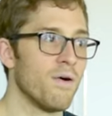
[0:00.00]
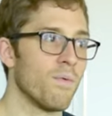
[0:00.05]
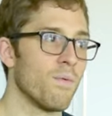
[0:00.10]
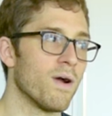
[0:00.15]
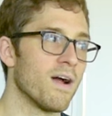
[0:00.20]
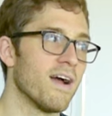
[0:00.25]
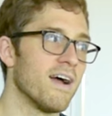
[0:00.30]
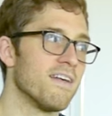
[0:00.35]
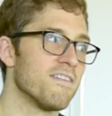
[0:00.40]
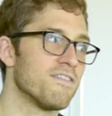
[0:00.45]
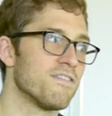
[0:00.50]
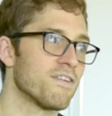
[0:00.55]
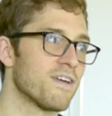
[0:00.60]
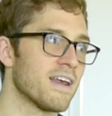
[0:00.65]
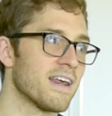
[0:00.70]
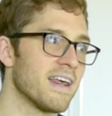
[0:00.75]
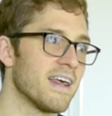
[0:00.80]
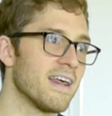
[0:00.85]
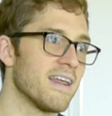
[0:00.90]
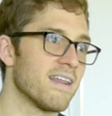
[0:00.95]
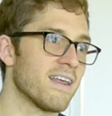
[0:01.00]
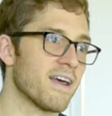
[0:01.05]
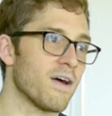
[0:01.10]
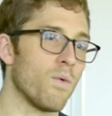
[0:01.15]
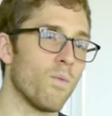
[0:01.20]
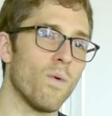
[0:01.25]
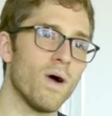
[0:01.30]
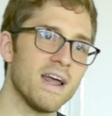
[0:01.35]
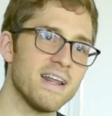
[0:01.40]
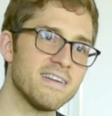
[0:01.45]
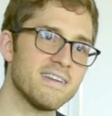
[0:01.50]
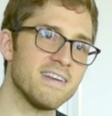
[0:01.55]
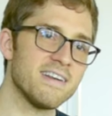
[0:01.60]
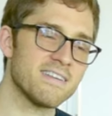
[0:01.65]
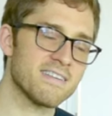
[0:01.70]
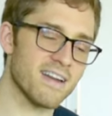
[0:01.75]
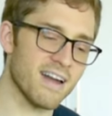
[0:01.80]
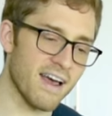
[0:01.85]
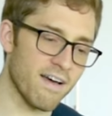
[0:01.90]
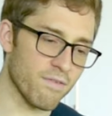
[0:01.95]
Whereas you could get like a white tea
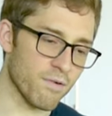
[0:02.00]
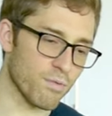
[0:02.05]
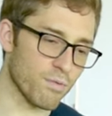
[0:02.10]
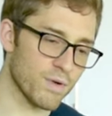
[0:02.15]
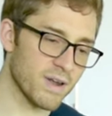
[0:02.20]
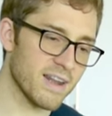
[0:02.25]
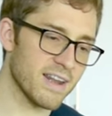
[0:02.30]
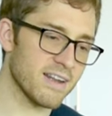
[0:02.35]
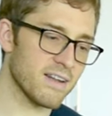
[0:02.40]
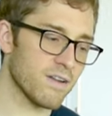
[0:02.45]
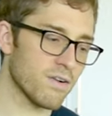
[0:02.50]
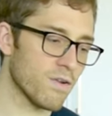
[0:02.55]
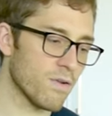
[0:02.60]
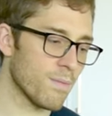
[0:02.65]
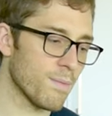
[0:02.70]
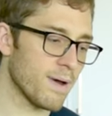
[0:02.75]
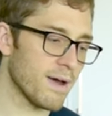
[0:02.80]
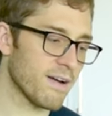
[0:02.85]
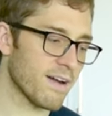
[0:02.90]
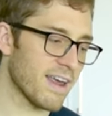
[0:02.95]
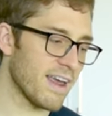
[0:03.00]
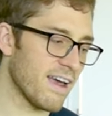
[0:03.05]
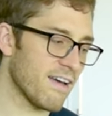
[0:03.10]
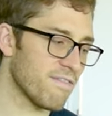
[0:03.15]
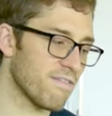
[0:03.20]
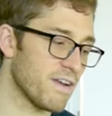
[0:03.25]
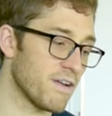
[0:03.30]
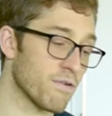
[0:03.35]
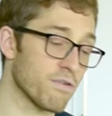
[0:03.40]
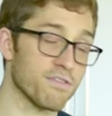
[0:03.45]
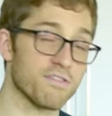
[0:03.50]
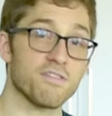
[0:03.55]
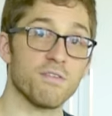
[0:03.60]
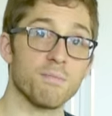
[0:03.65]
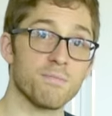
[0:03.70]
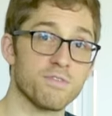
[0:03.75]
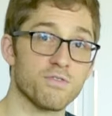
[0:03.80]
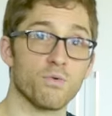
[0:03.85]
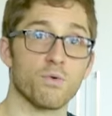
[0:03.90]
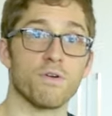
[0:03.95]
is going to have a really little amount of caffeine or
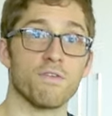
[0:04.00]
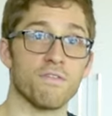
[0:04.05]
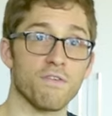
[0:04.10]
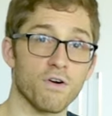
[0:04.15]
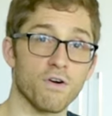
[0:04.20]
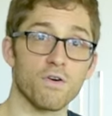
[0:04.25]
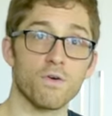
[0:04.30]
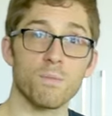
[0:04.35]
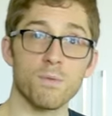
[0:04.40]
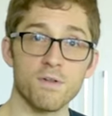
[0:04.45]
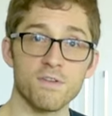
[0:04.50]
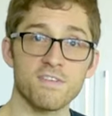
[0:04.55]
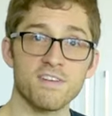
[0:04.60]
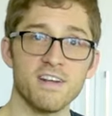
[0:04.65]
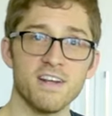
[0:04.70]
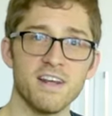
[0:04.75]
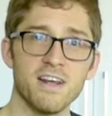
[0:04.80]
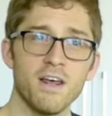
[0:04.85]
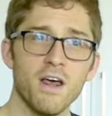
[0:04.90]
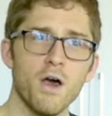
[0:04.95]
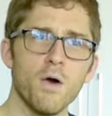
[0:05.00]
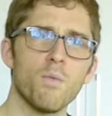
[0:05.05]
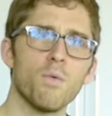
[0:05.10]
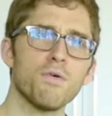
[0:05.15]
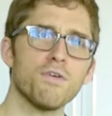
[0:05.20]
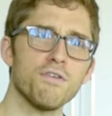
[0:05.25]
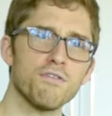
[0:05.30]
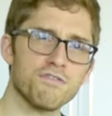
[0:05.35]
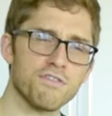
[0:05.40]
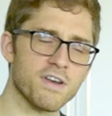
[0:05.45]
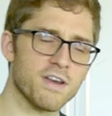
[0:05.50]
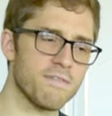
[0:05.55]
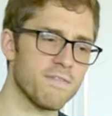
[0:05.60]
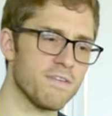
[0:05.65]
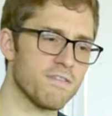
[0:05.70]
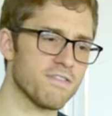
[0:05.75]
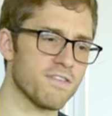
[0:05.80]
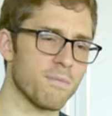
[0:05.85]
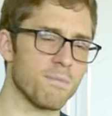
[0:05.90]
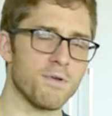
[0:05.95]
some sort of herbal tea will usually give
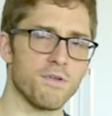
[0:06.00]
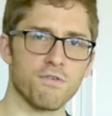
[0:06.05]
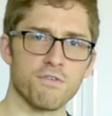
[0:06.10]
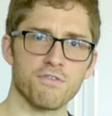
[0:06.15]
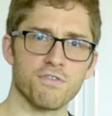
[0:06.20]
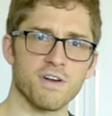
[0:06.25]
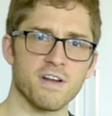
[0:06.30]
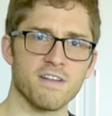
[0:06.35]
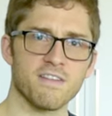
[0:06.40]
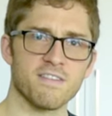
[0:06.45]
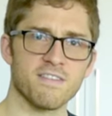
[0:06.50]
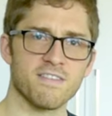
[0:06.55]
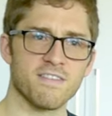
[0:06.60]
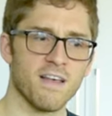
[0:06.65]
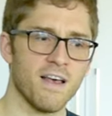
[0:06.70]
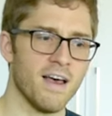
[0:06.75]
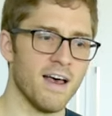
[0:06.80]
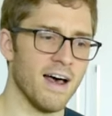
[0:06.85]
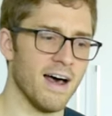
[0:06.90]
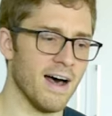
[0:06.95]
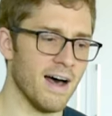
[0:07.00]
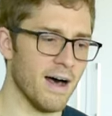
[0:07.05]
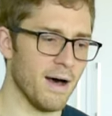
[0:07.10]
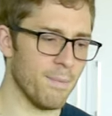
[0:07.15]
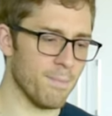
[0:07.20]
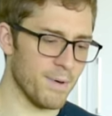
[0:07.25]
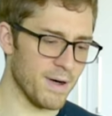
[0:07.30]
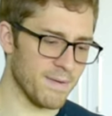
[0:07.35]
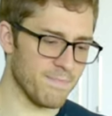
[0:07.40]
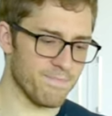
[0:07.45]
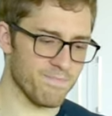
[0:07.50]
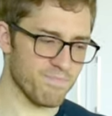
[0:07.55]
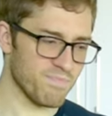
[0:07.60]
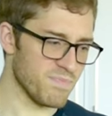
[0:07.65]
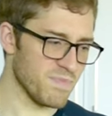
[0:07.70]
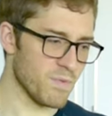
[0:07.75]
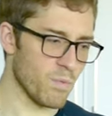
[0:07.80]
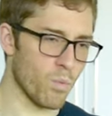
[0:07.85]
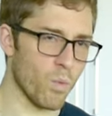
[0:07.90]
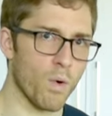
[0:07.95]
you some nutrients, uh, but
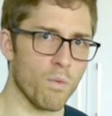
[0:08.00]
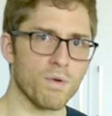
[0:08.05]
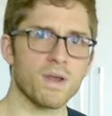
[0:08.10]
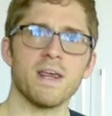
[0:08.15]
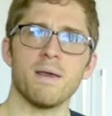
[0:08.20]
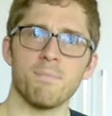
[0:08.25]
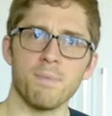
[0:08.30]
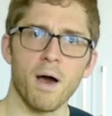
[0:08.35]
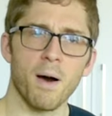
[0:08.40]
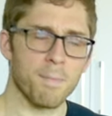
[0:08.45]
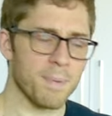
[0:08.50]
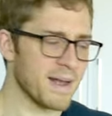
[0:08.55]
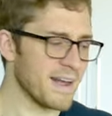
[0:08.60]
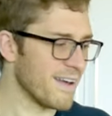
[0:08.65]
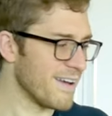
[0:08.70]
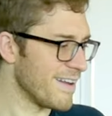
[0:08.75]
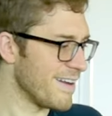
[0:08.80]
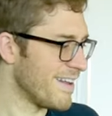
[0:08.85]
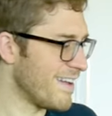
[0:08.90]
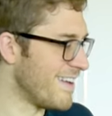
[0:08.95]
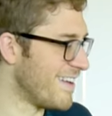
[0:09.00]
won't keep you up at night.